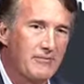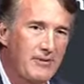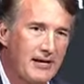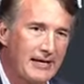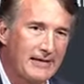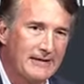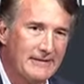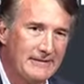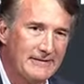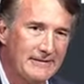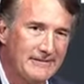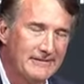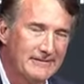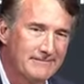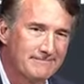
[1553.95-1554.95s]
money.
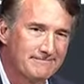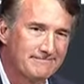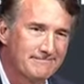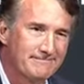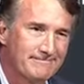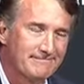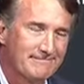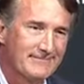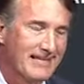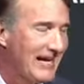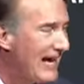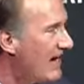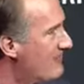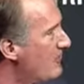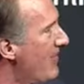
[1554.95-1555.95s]

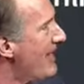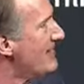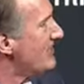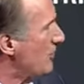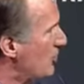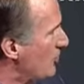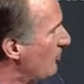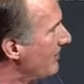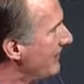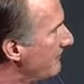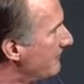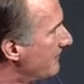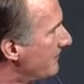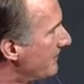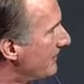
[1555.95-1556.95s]
I view that as extreme.
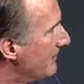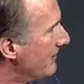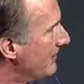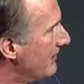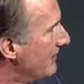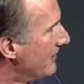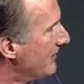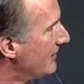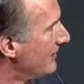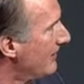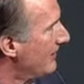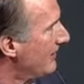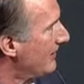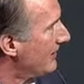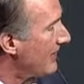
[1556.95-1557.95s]

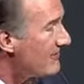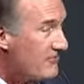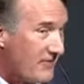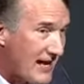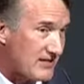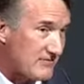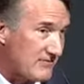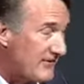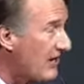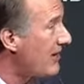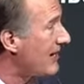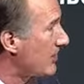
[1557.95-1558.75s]
I view that as very